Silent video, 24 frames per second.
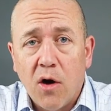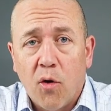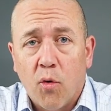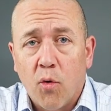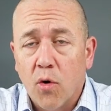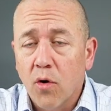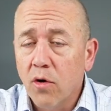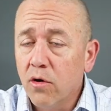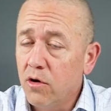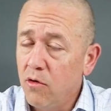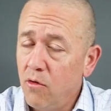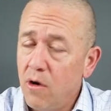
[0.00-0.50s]

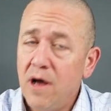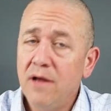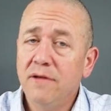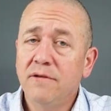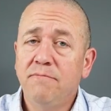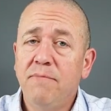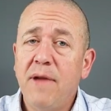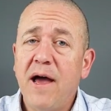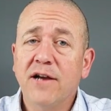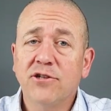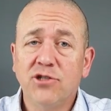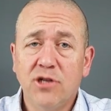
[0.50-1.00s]
or go out
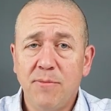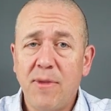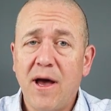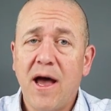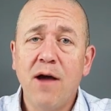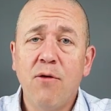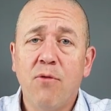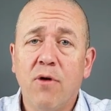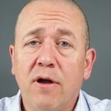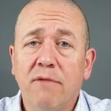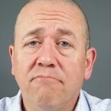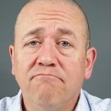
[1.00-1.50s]
and actually
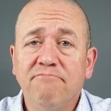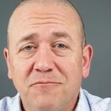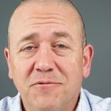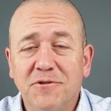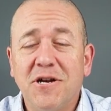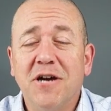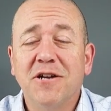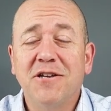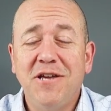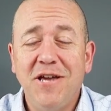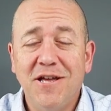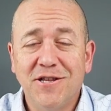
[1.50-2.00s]
buy one.
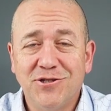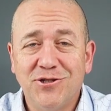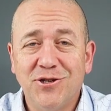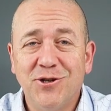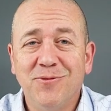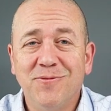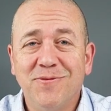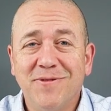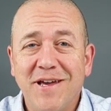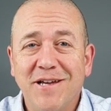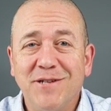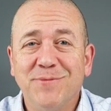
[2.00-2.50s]
We'll talk to you again
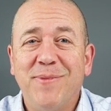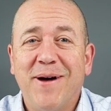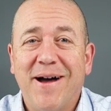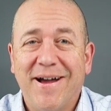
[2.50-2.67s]
soon. Thanks,